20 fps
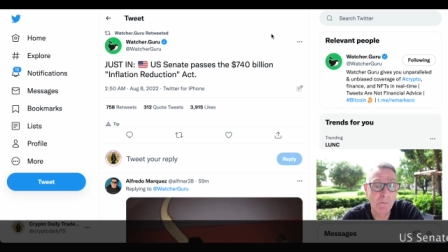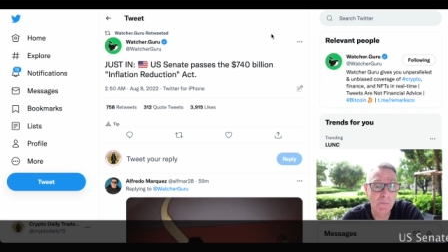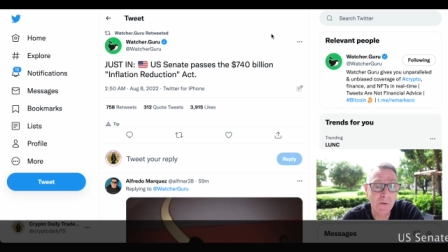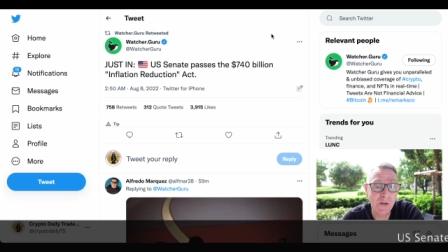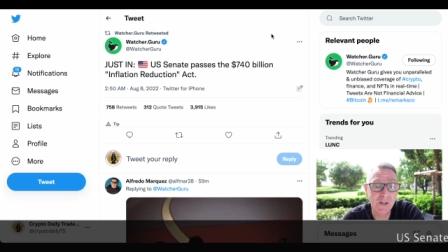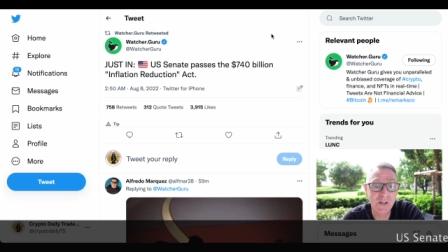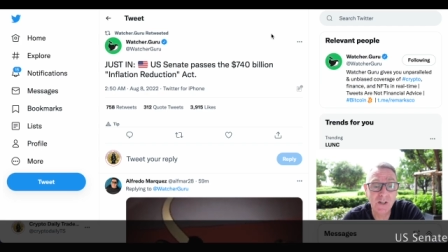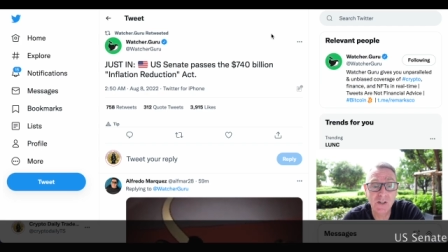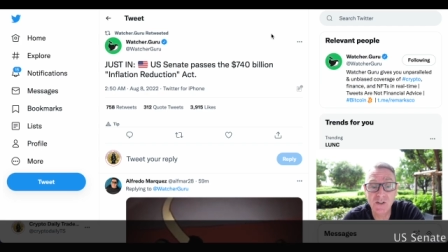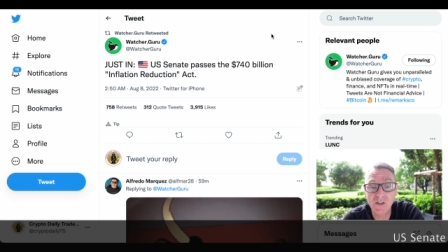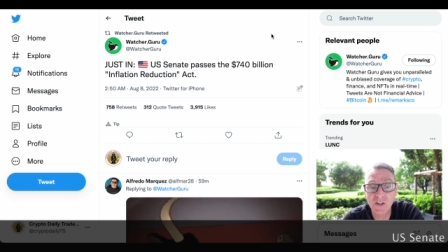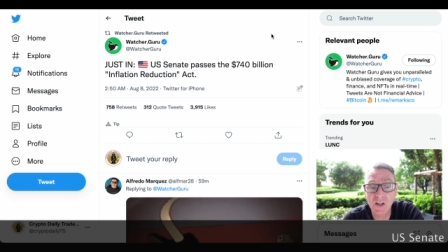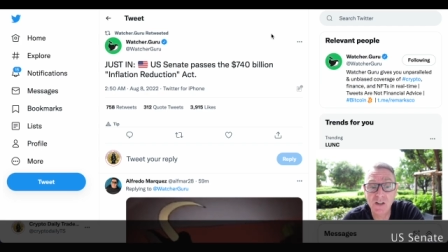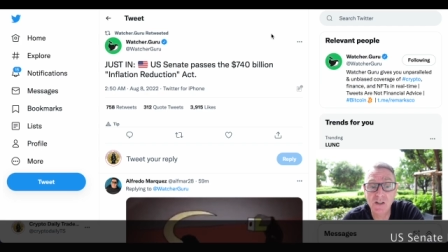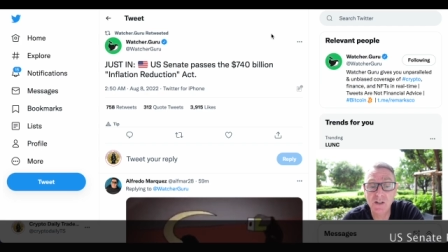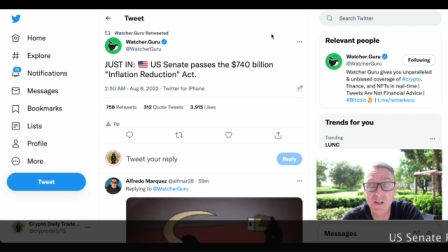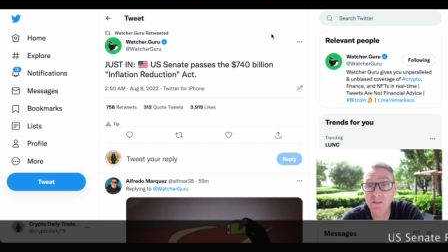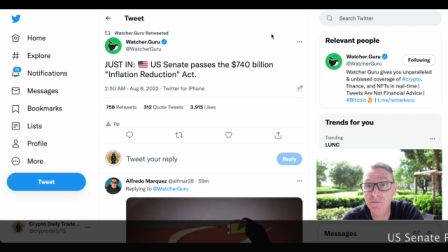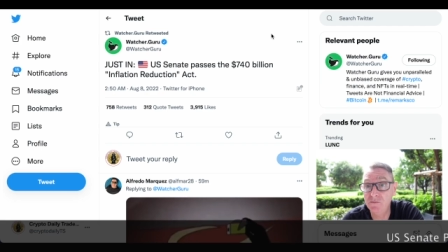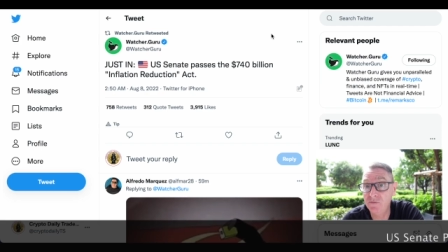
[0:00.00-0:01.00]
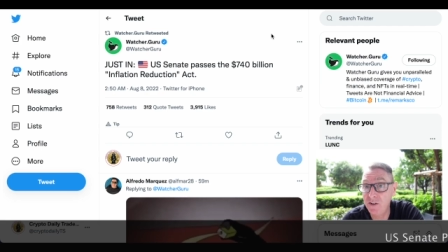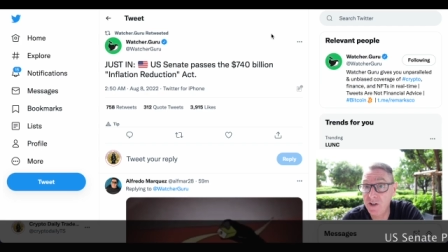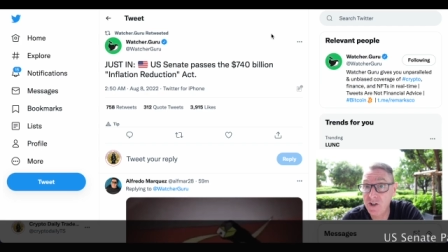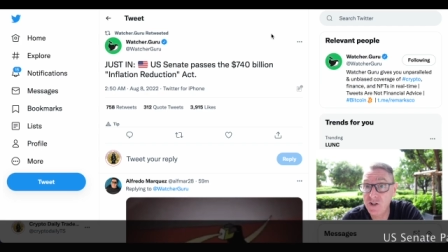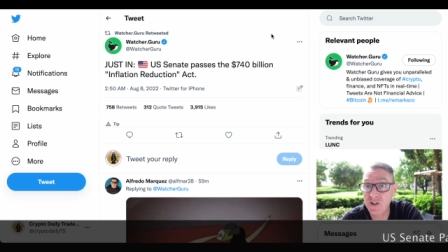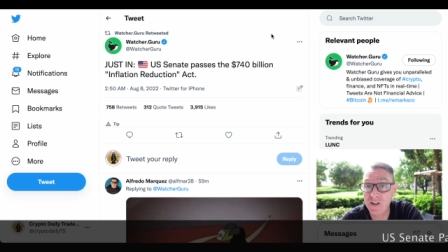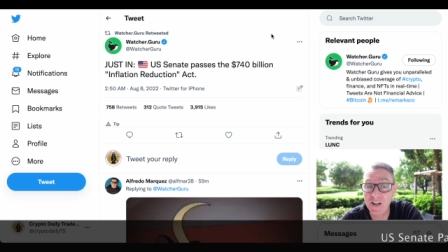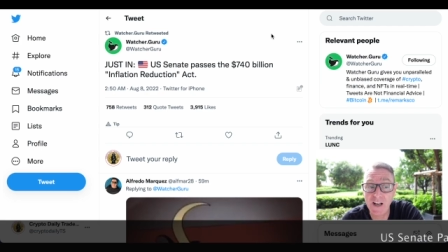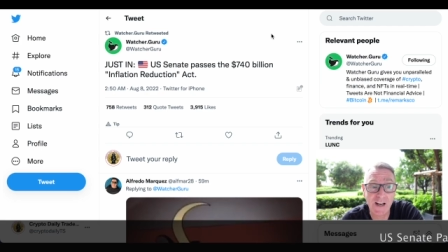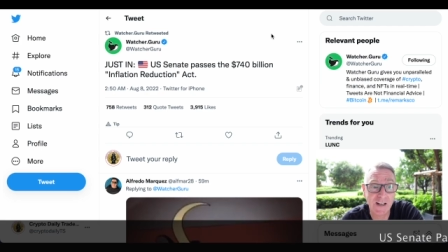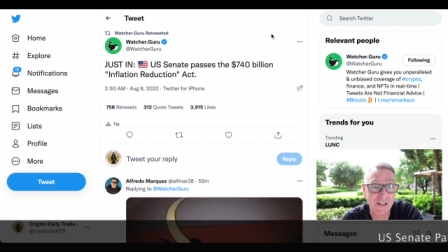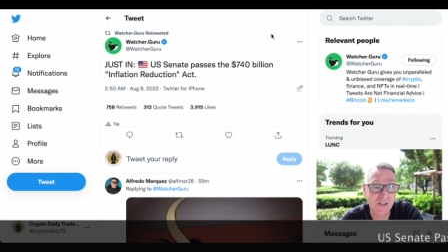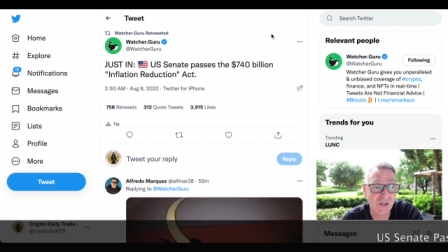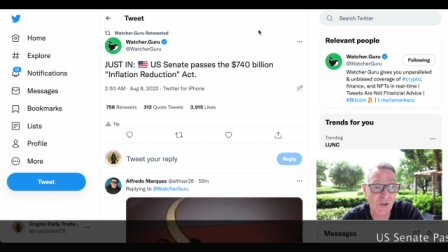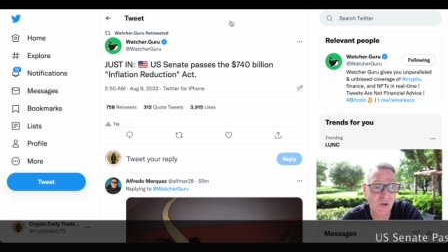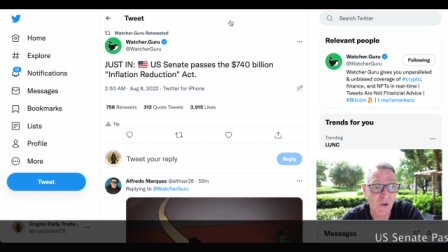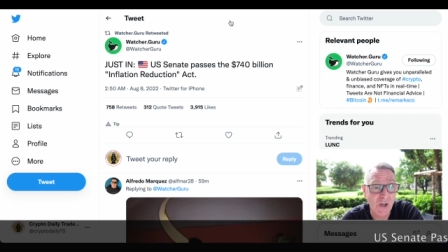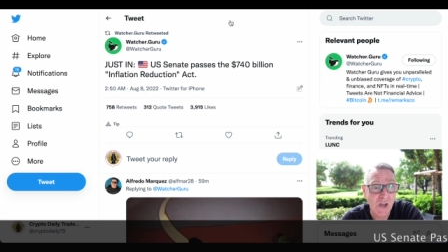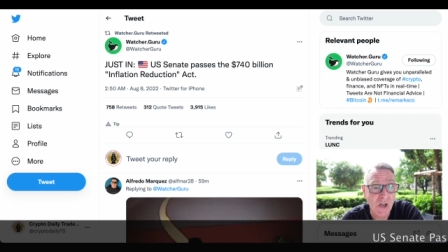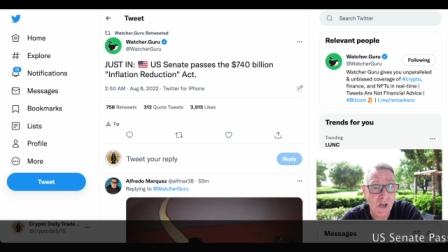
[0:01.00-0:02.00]
billion Inflation Act.
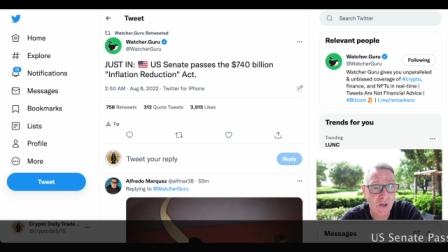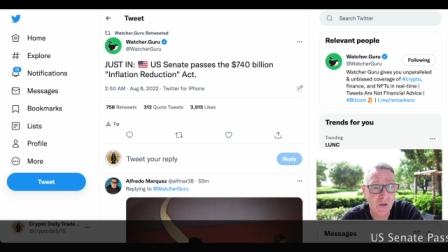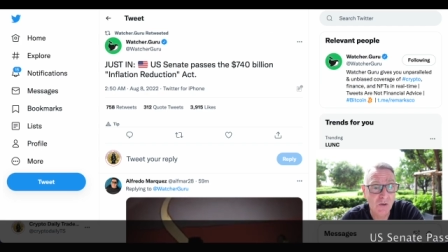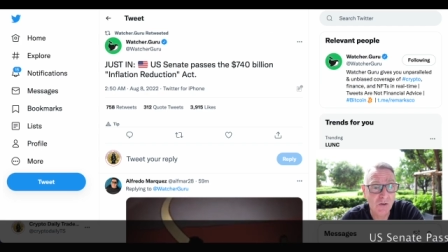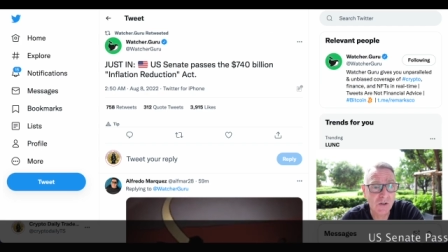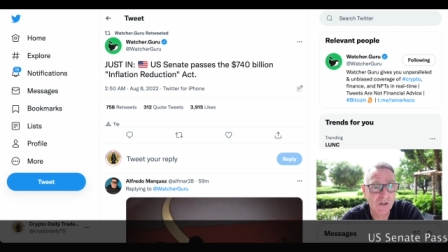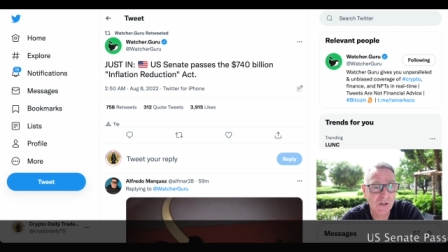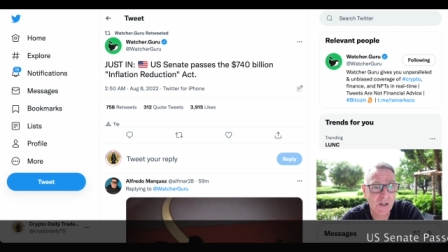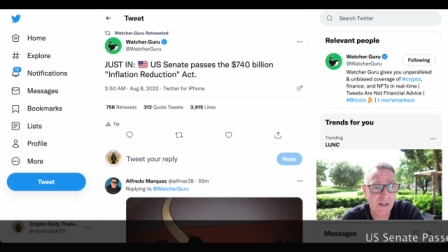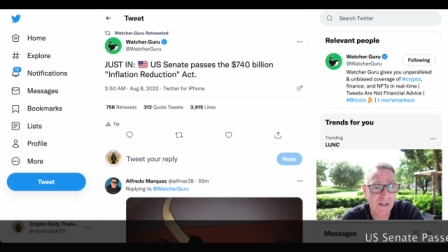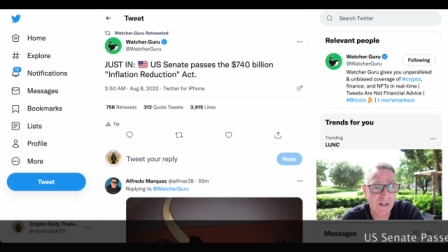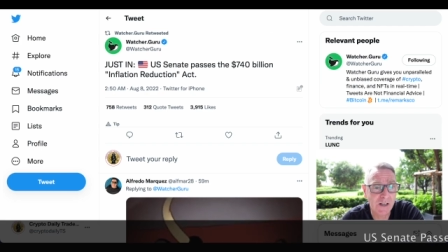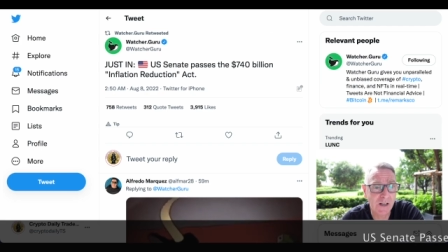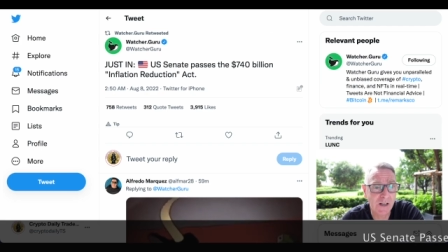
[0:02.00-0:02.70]
So looks like